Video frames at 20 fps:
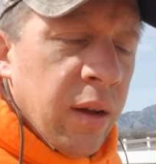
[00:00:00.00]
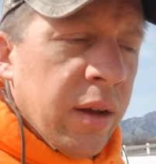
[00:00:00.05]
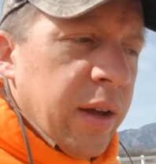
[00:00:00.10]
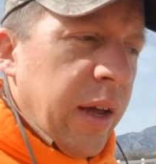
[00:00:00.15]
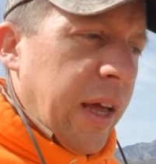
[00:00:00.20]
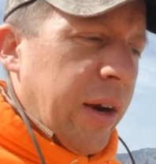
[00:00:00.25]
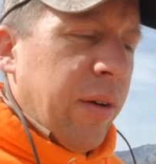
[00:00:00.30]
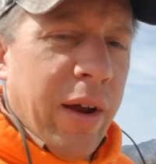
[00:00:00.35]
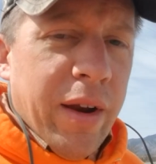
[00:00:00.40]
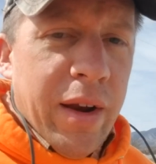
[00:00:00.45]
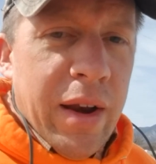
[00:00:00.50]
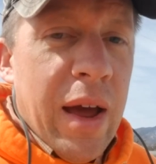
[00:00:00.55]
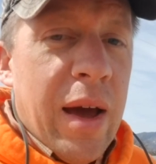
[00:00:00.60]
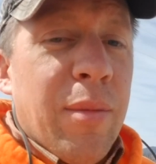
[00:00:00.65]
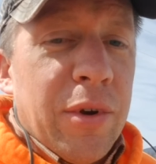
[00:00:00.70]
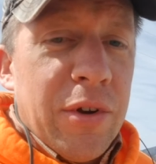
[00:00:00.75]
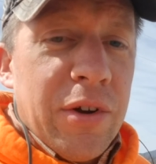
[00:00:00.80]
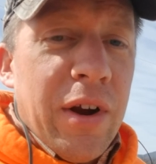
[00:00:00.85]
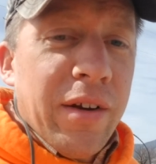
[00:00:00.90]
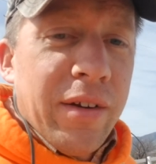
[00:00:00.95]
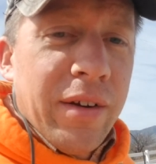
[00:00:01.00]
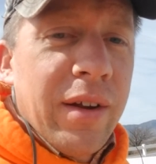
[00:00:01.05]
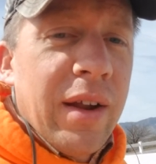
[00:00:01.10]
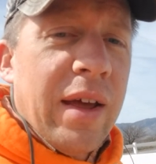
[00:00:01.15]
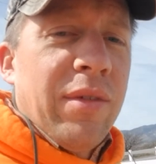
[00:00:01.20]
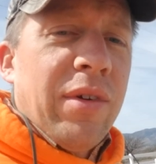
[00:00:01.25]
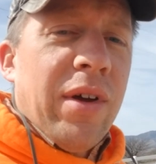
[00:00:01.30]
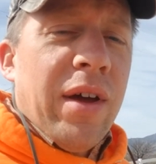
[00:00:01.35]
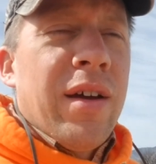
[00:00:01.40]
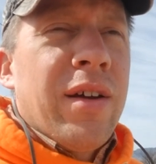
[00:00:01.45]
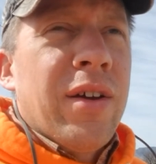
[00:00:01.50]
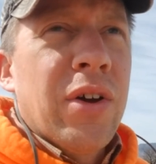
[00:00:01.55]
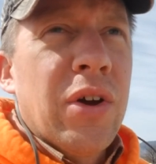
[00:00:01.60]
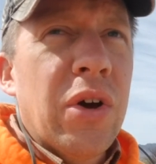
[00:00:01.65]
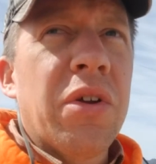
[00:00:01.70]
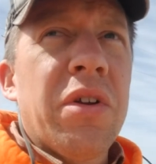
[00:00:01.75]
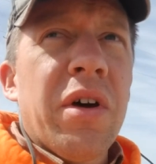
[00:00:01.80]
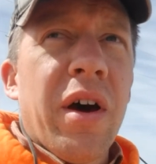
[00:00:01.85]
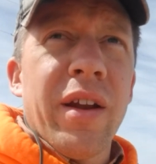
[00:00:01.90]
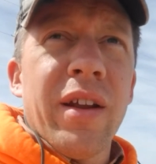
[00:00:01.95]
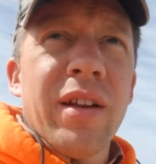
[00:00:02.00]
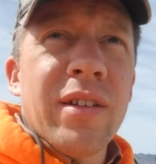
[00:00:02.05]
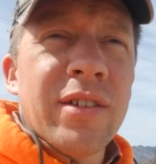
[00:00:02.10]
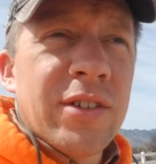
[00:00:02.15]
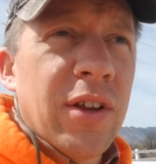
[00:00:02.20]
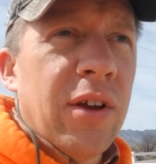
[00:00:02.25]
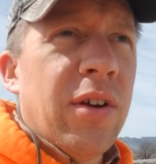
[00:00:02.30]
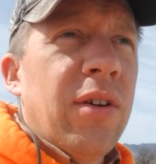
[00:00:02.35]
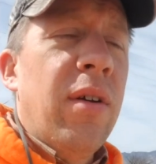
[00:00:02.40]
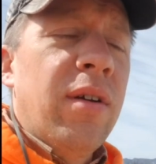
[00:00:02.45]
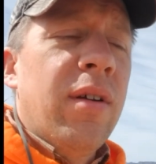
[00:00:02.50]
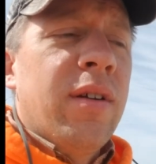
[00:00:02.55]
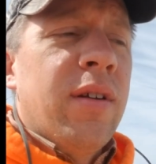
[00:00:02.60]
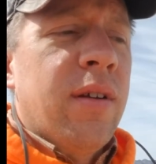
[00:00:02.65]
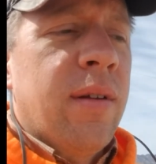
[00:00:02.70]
And right now my tractor doesn't have a hood on it, so